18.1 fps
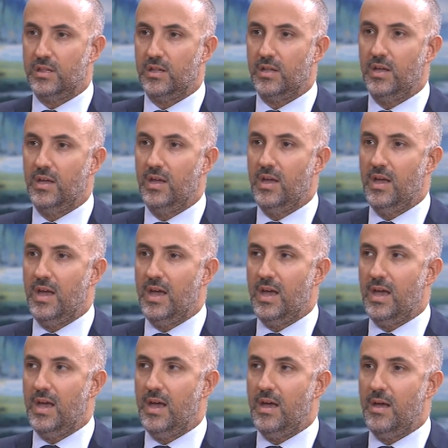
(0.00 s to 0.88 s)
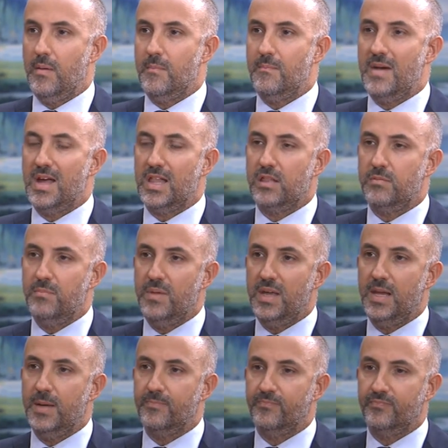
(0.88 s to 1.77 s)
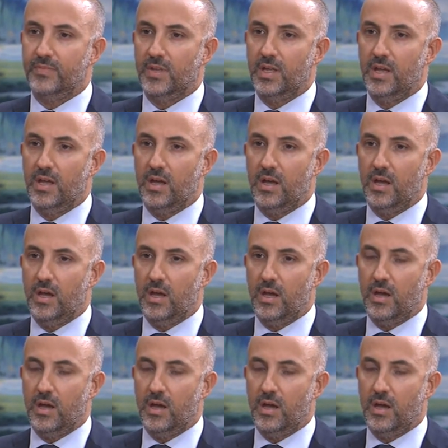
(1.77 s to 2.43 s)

uh, must be uh,